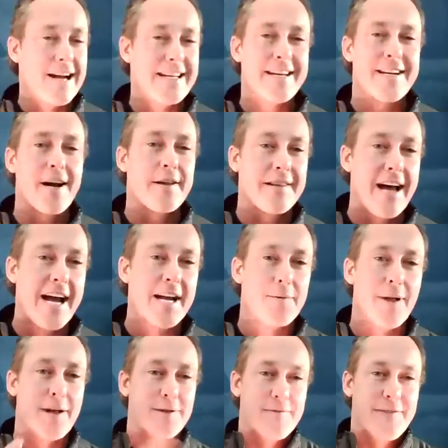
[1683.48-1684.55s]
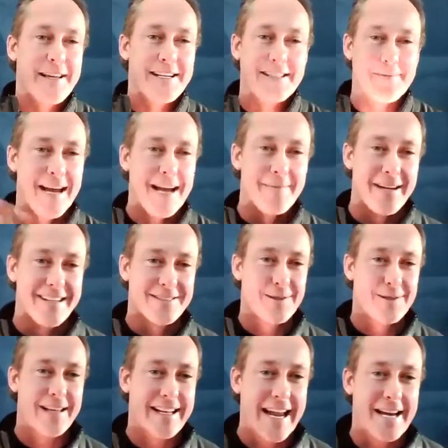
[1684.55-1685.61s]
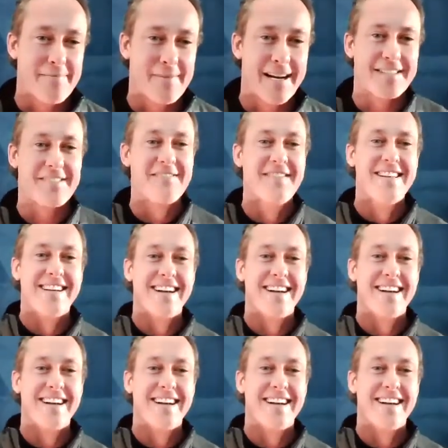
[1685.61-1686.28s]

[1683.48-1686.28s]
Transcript: did it online while I was feeding the baby. It took like 8 minutes.